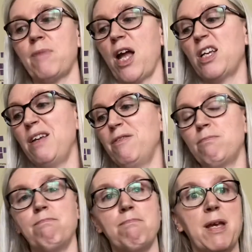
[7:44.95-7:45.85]
I could even
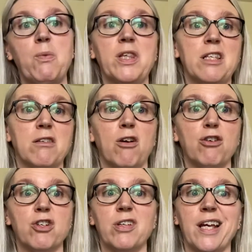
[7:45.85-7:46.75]
make one that's
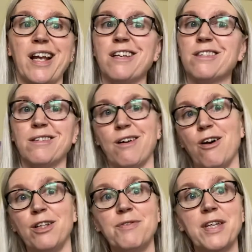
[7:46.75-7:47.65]
larger that has
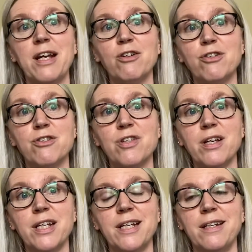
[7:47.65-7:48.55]
all of the characters
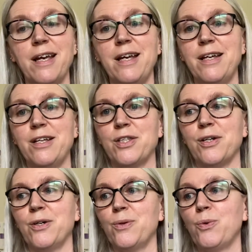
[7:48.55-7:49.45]
on it.
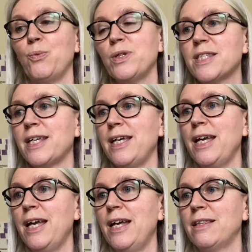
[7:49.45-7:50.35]
So we'll see.
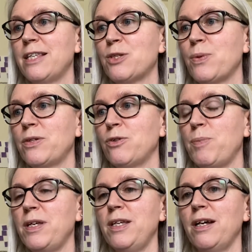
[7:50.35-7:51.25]
This one will
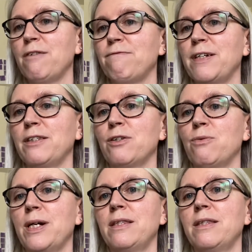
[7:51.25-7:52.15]
be a fun little
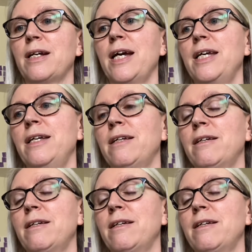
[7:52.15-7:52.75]
one that I